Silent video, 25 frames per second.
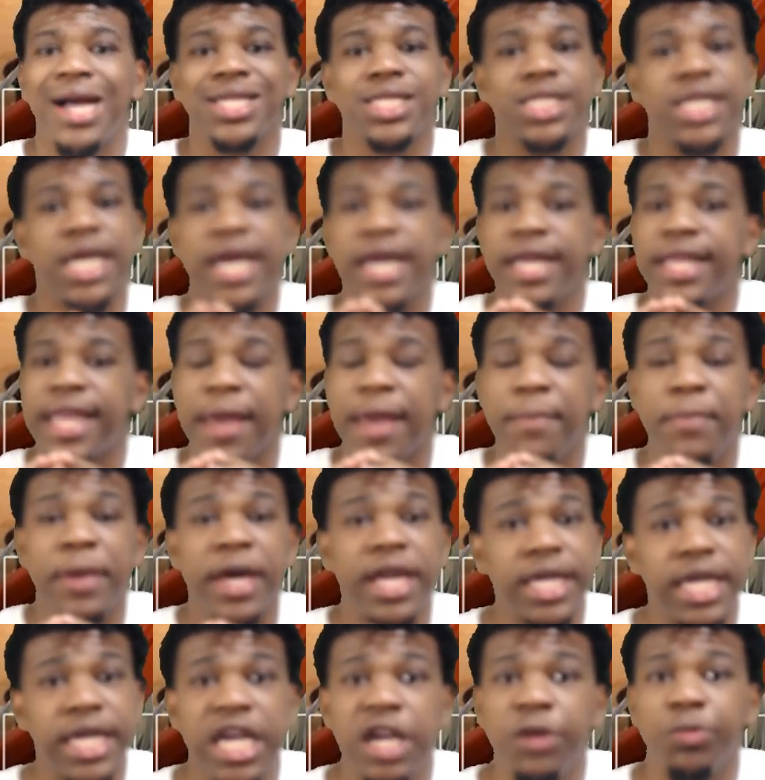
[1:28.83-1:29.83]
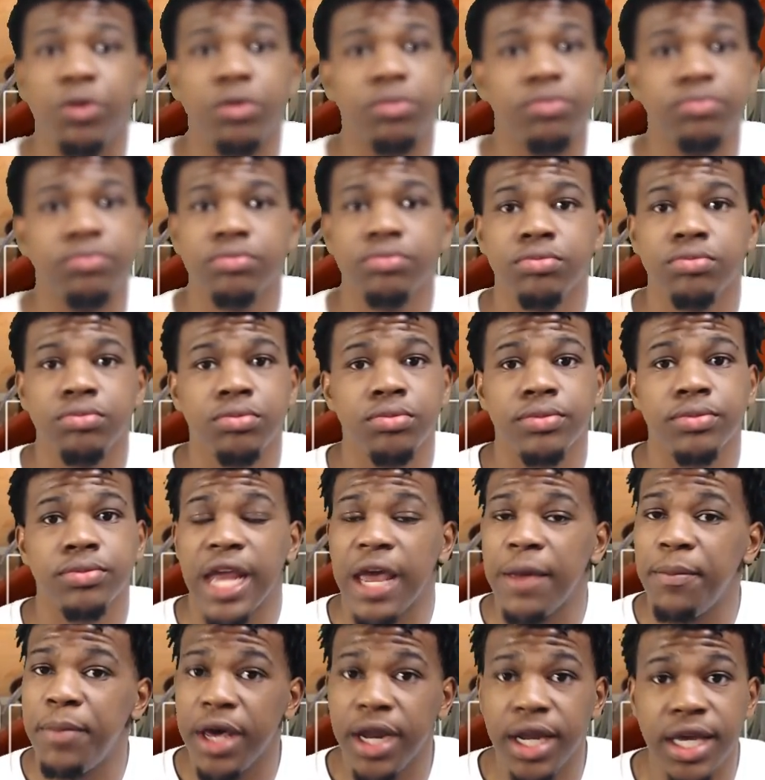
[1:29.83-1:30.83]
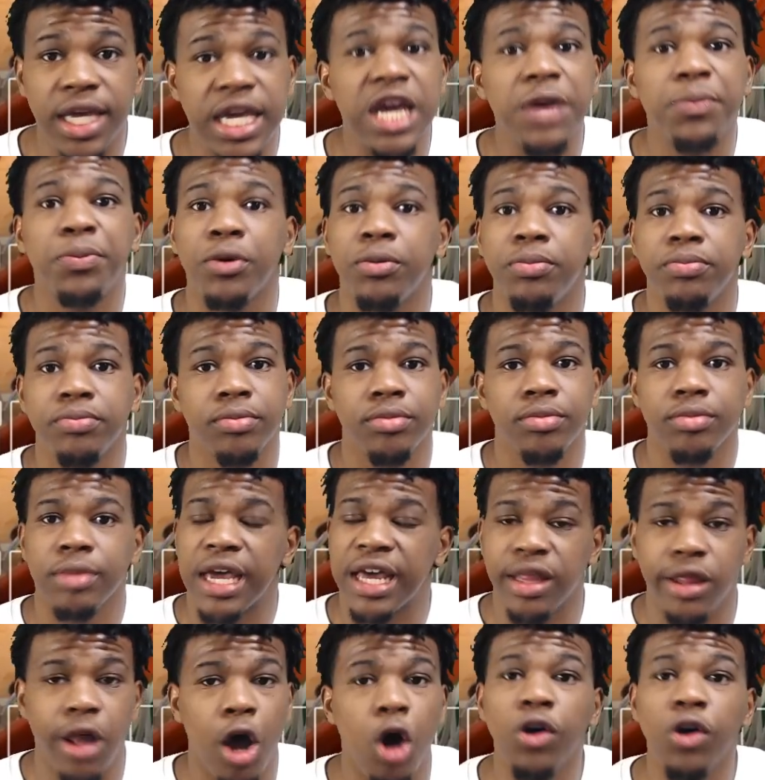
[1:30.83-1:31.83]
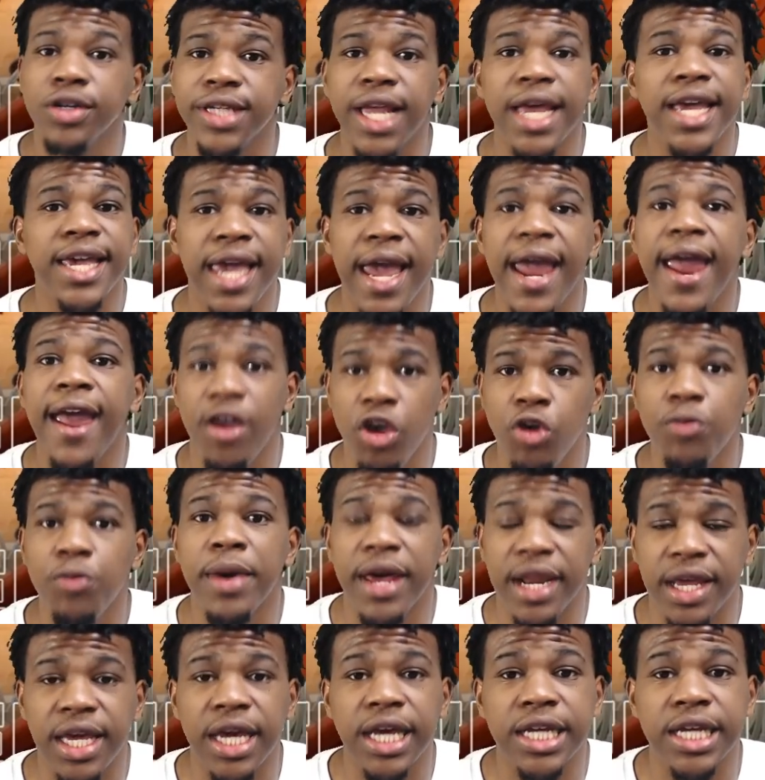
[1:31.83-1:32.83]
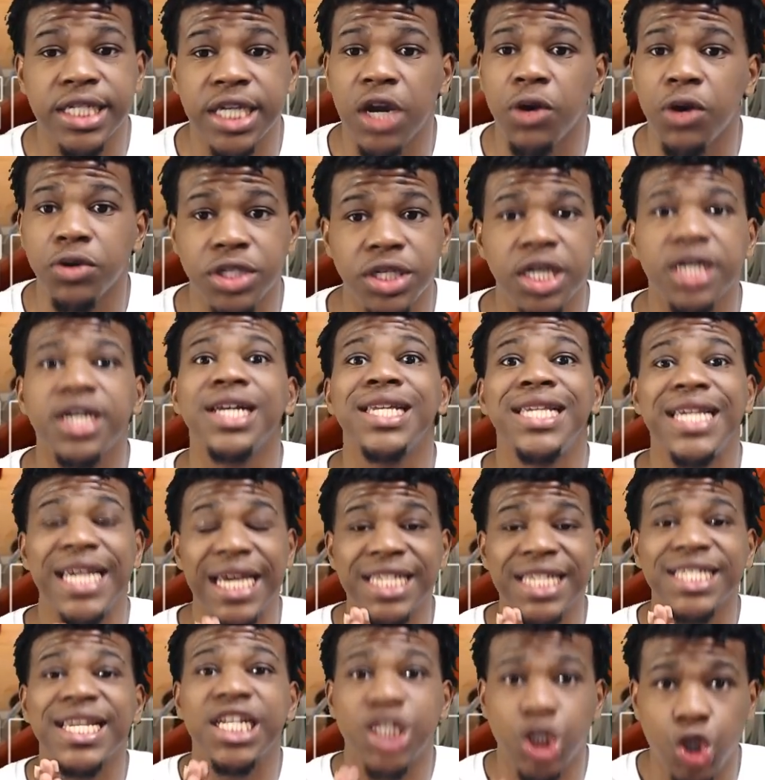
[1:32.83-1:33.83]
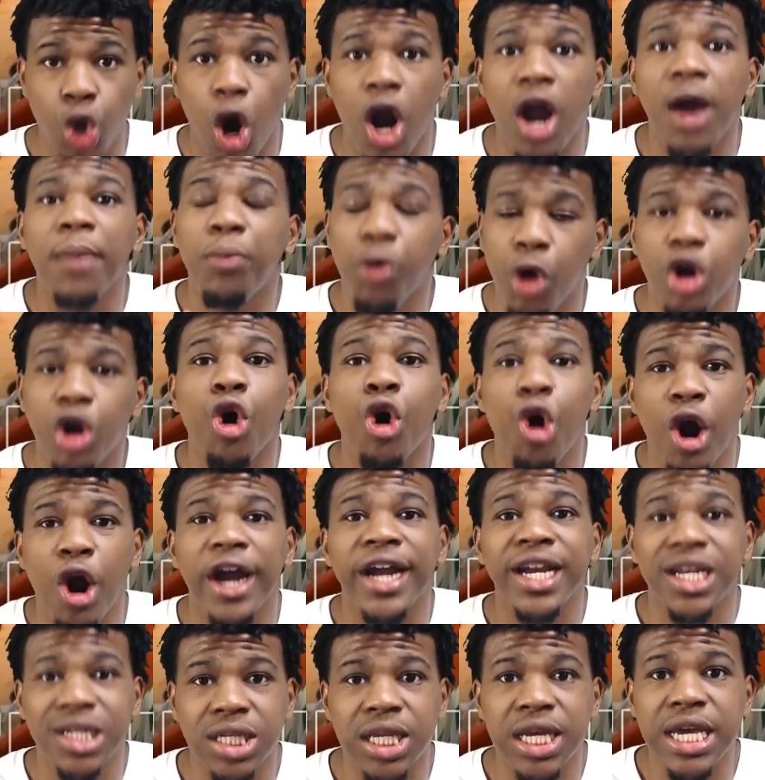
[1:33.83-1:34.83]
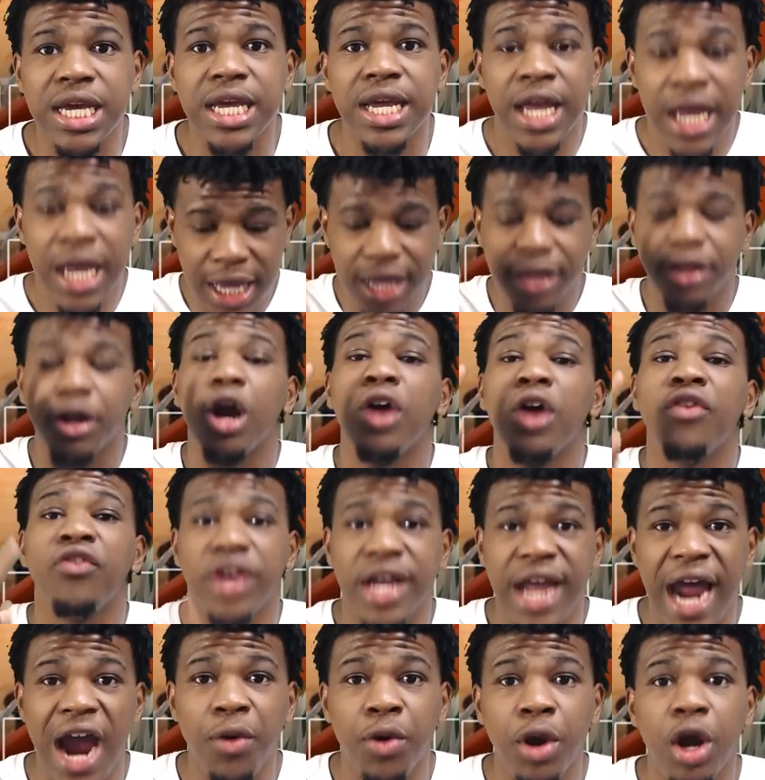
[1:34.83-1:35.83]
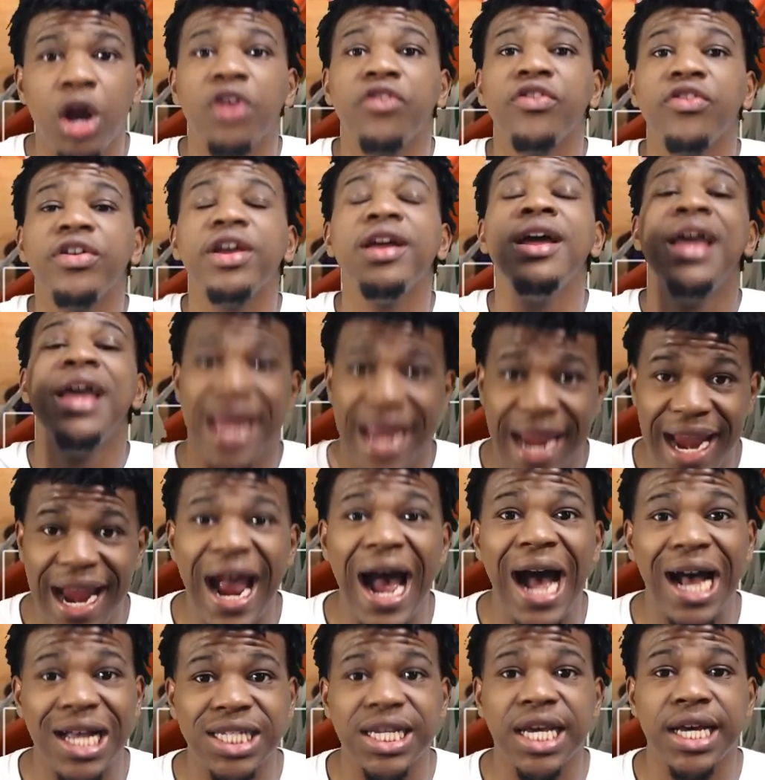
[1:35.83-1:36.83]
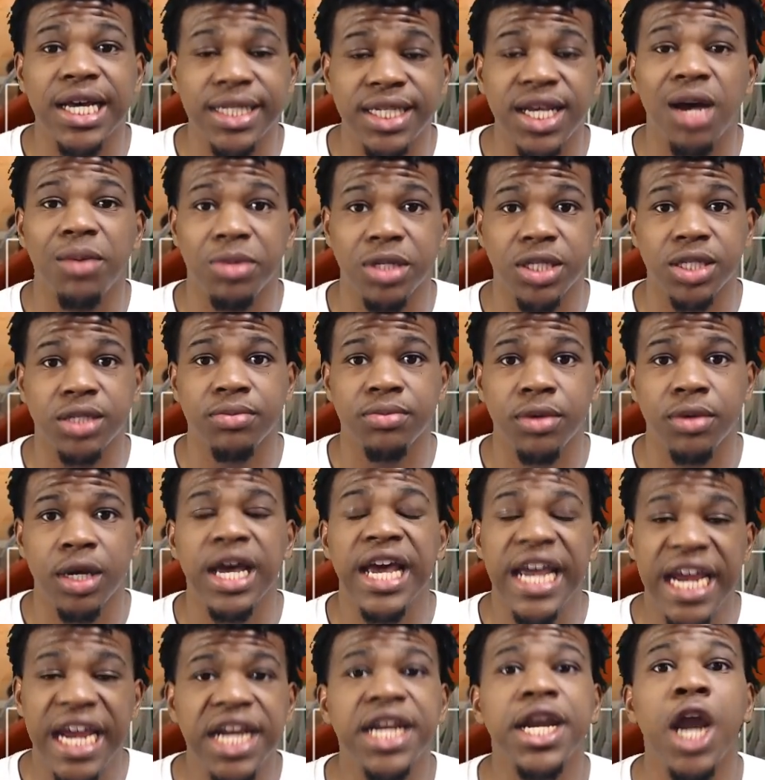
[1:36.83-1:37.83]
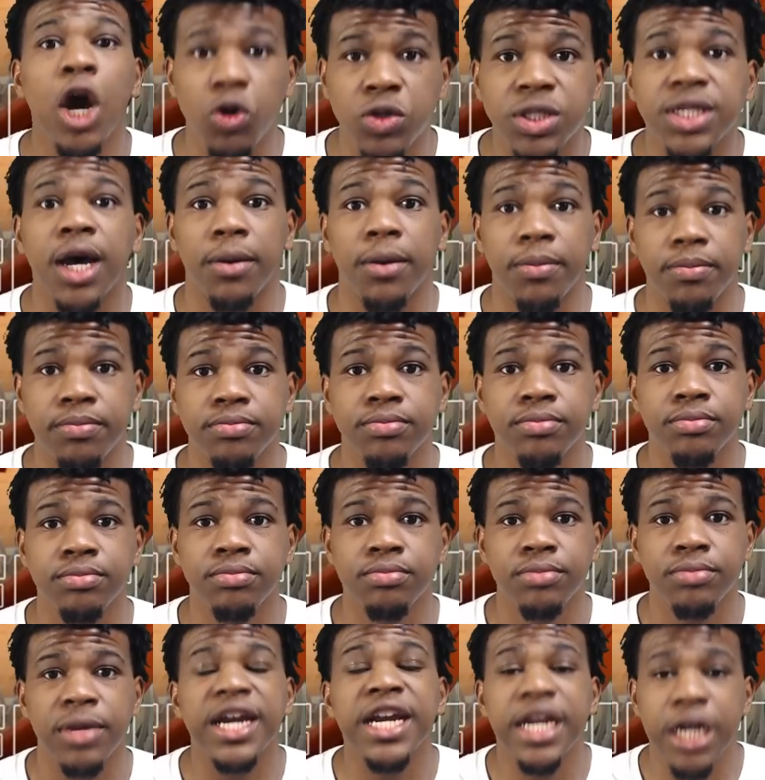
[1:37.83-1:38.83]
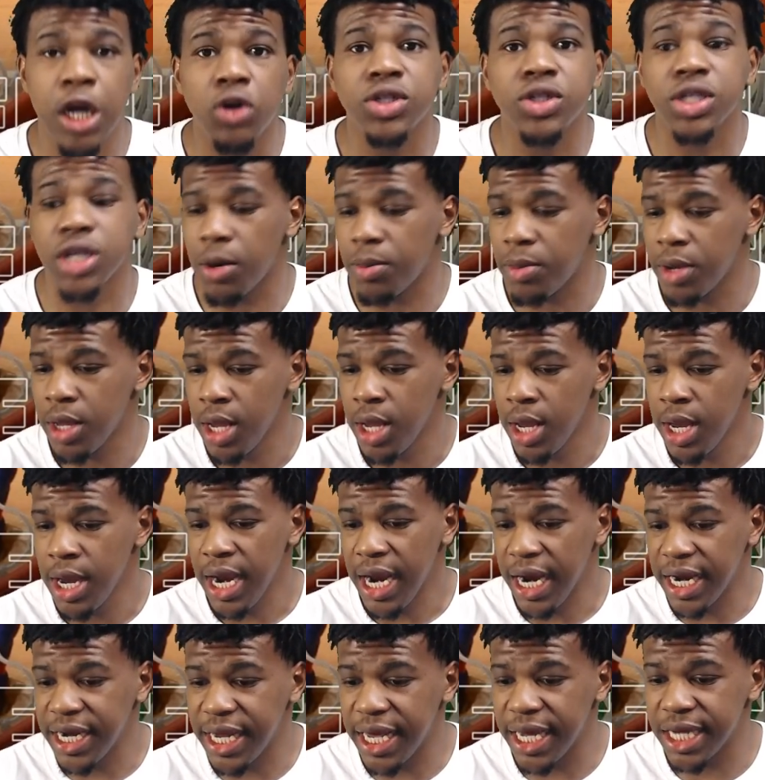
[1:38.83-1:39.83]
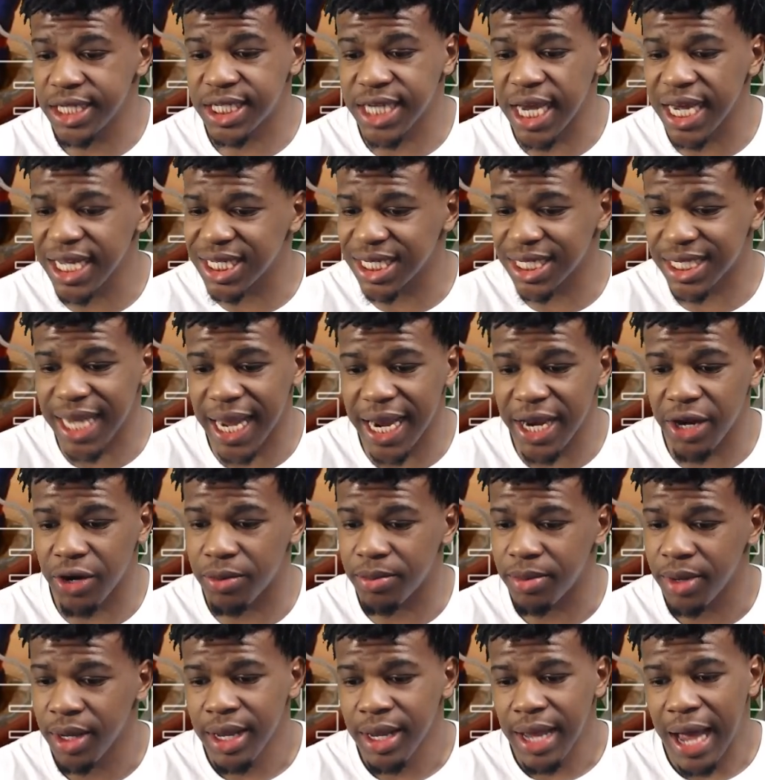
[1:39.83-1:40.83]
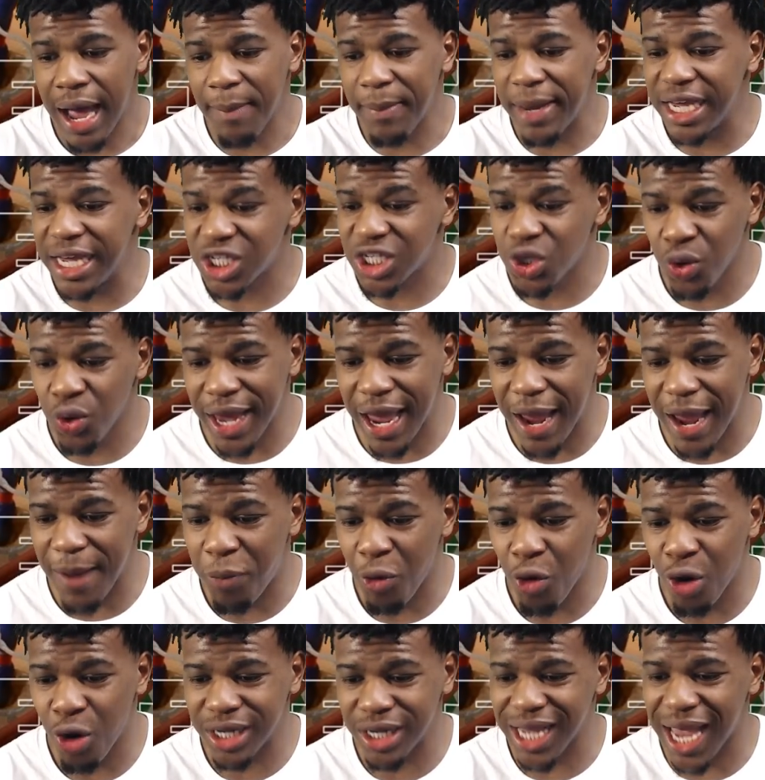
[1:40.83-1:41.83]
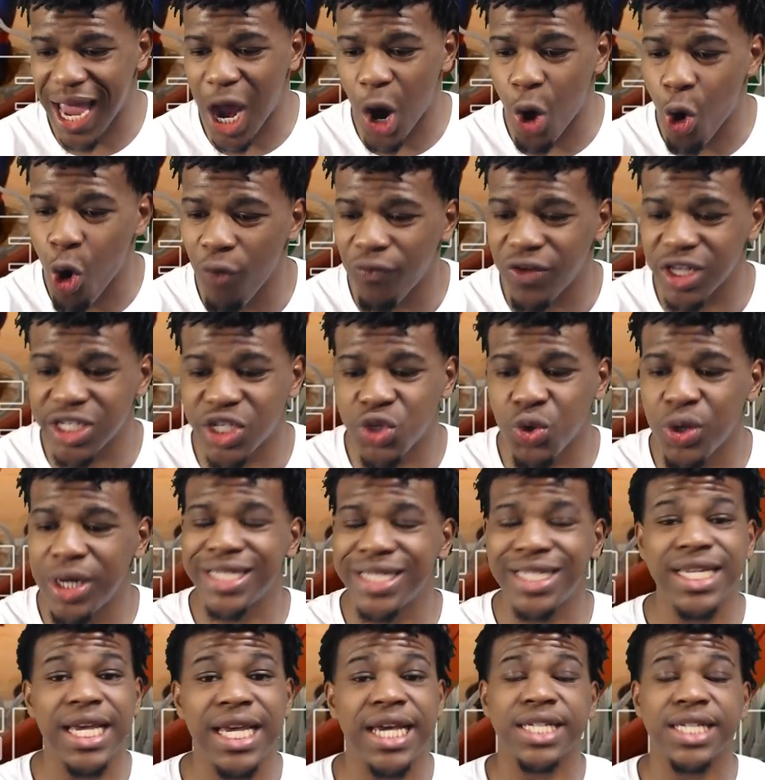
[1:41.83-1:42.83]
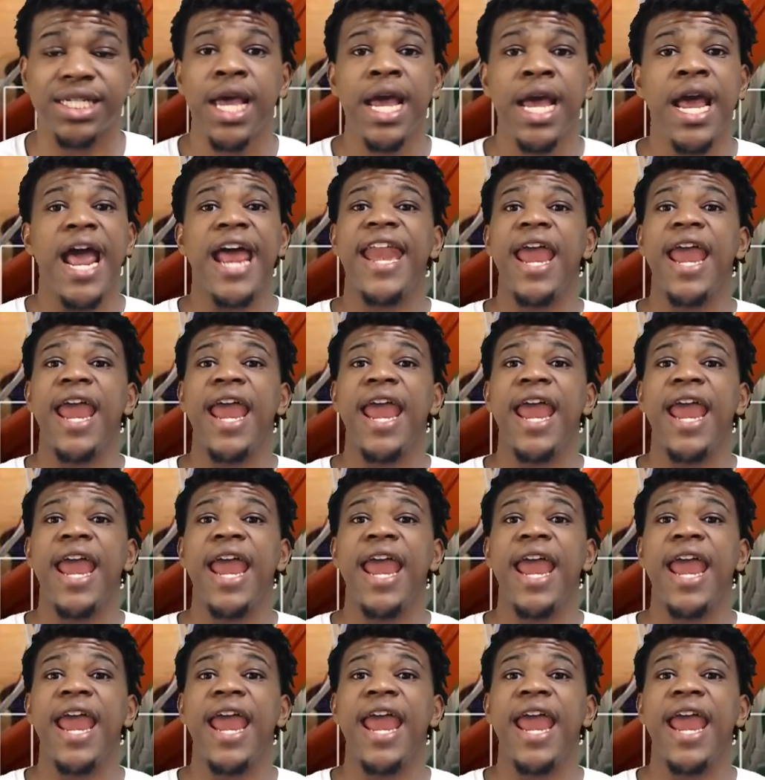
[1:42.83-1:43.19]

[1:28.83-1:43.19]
said they better keep him. They better keep him. As long as they can, you better keep Terry Rozier because he is a starting point guard in this league. Learn from Kyrie Irving and Isaiah Thomas. He knows something. He knows something. And then Jason Tatum, I mean, 28 points, Al Horford 26, and